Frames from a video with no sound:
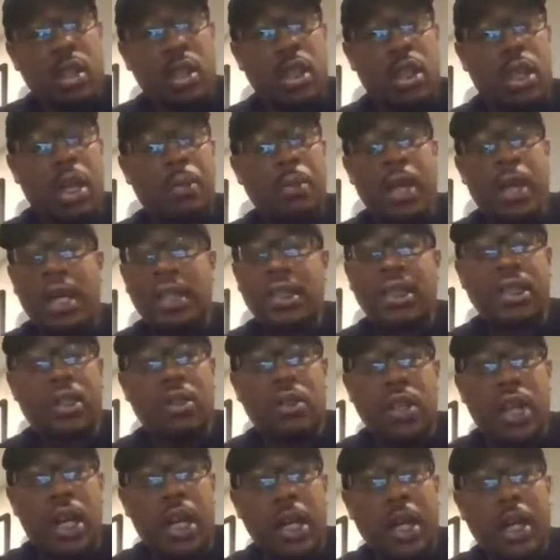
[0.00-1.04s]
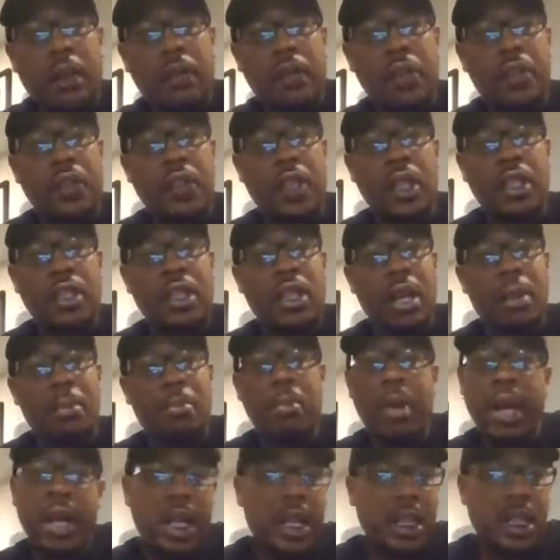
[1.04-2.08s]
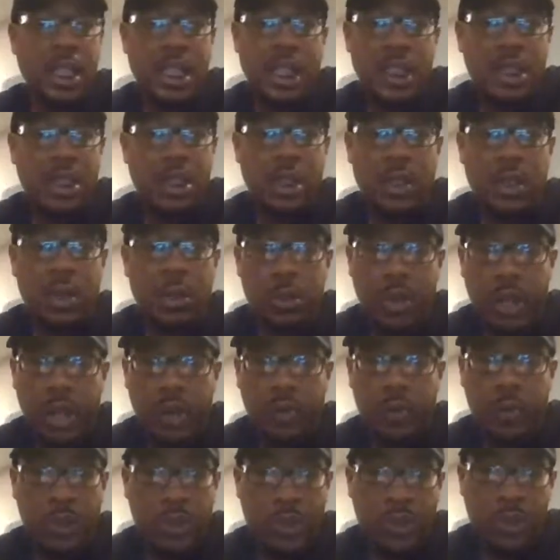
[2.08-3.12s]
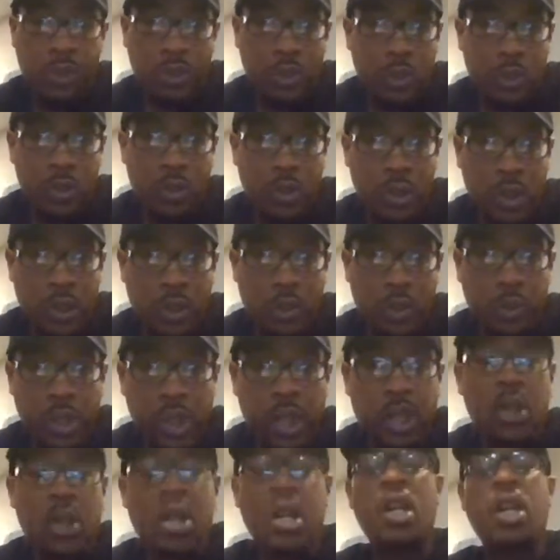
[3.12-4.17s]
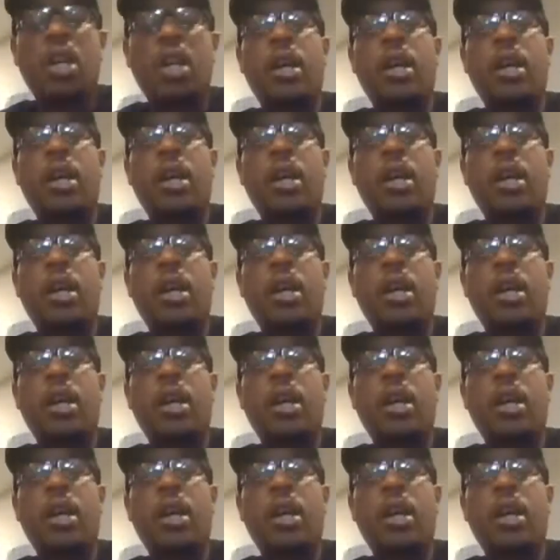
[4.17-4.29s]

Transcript: And I'm not so naive to think that Meghan isn't aware of what's going on as well.